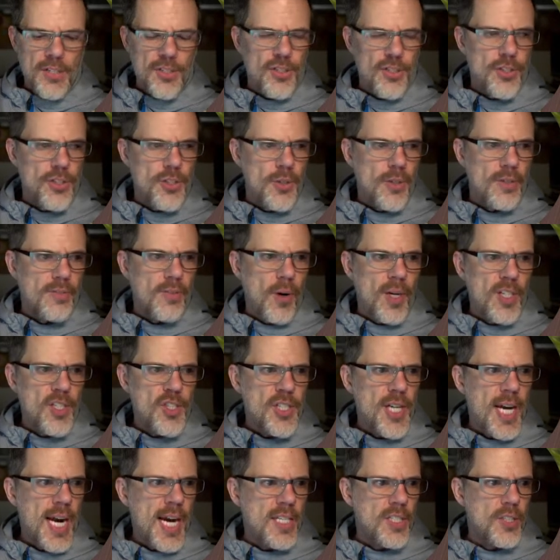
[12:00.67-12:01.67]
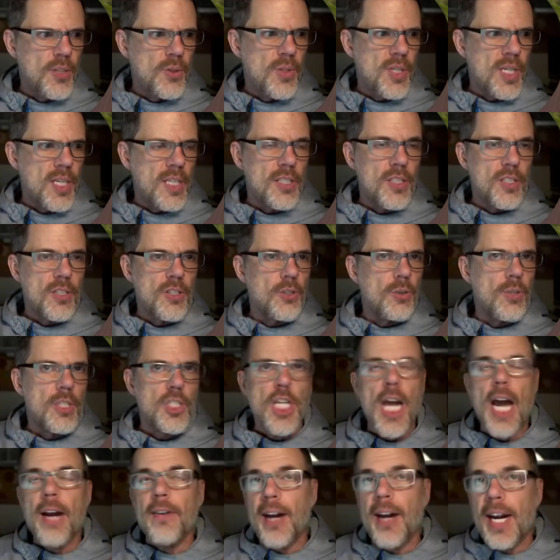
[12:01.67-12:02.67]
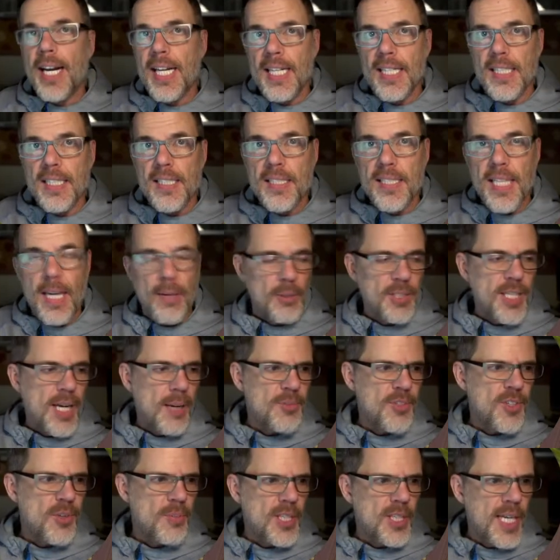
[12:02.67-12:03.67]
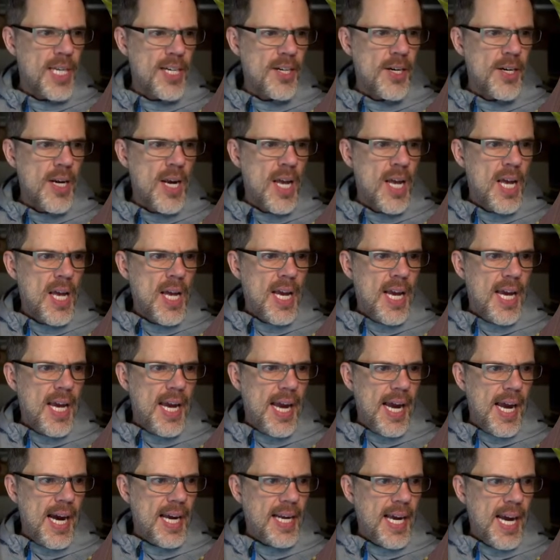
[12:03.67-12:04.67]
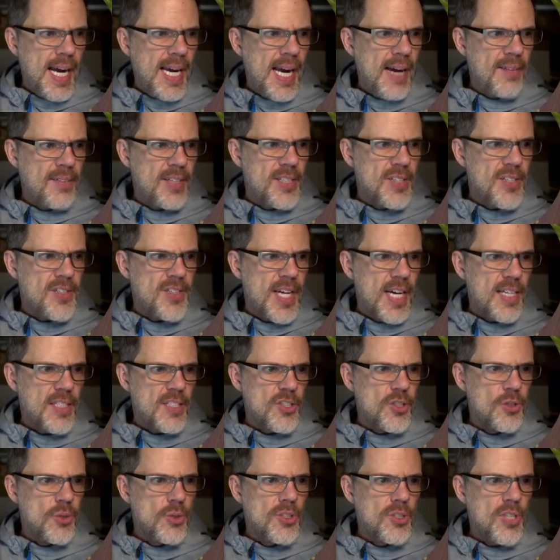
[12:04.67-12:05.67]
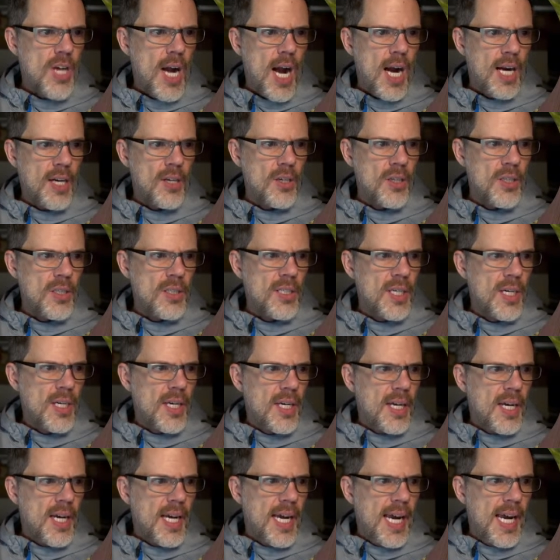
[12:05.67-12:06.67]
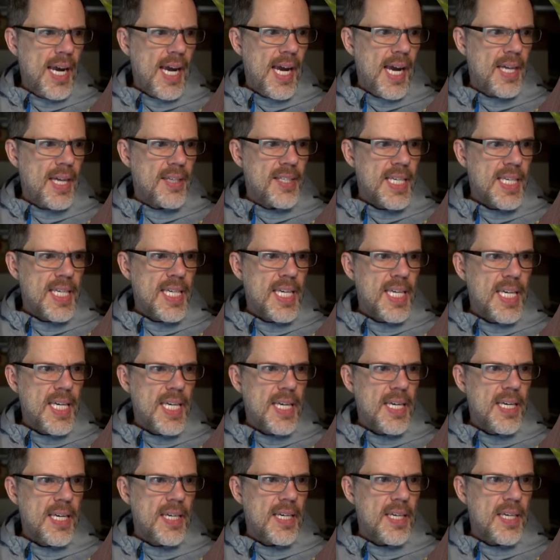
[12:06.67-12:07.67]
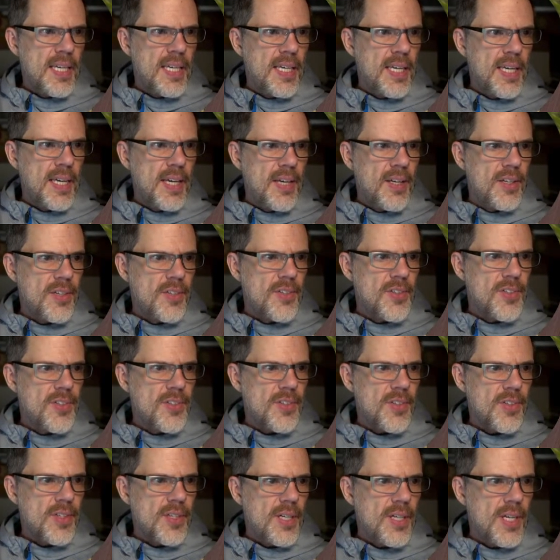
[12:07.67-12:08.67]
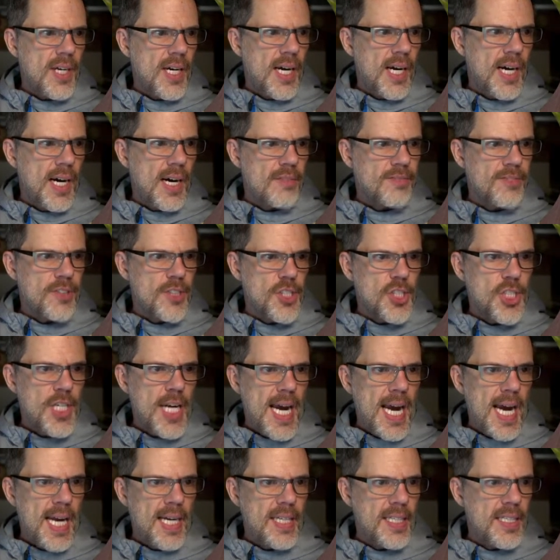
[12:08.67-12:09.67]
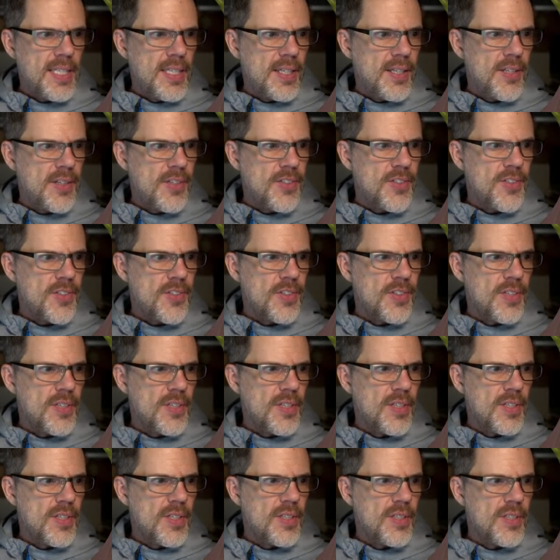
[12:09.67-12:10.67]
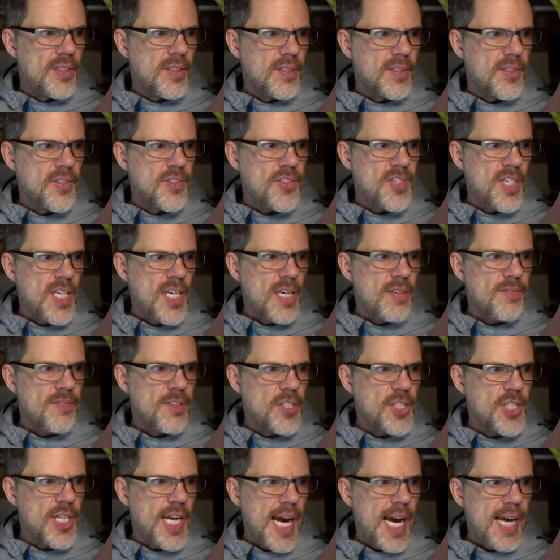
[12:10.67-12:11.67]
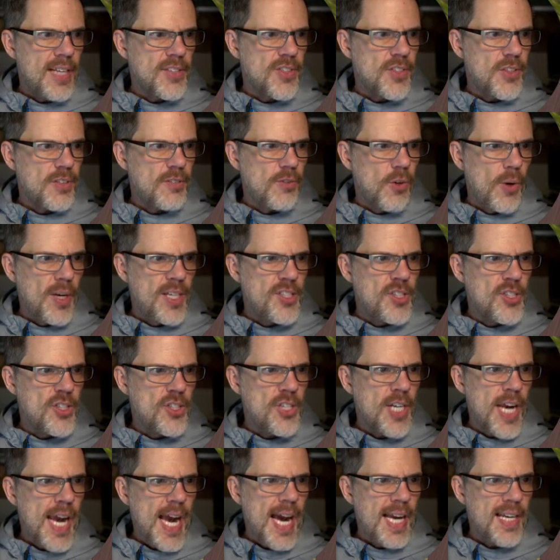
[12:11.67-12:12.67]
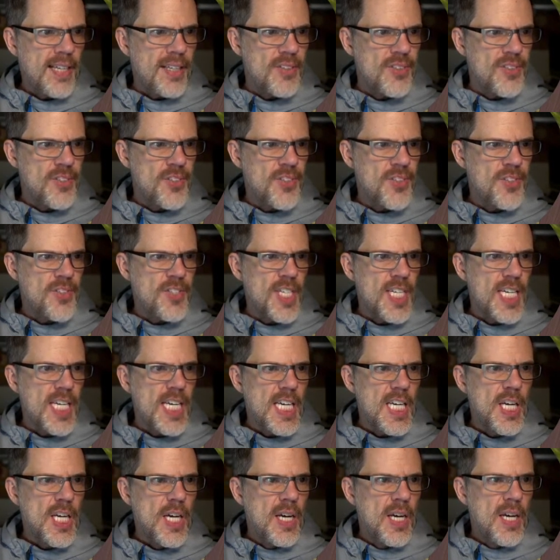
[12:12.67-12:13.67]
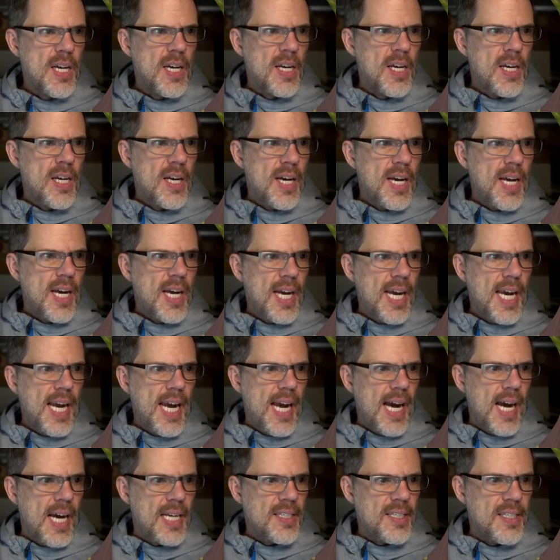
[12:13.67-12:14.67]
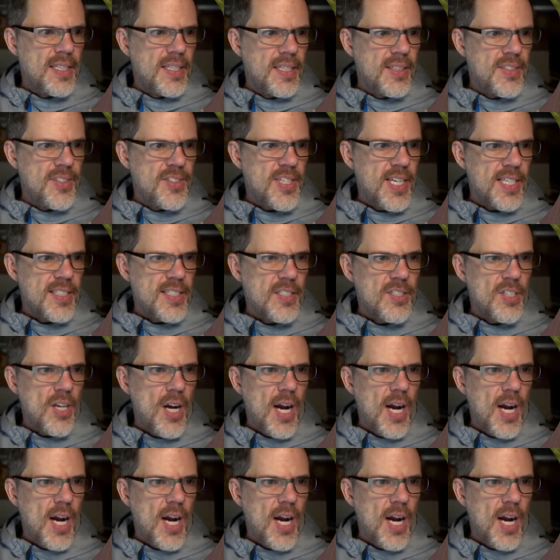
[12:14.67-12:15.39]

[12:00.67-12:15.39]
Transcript: to do a voice chat, you can do a chat right in Tabletop Simulator. And I have it set to toggle. And the key is for chat is C for chat. So voice chat is C. And it's set to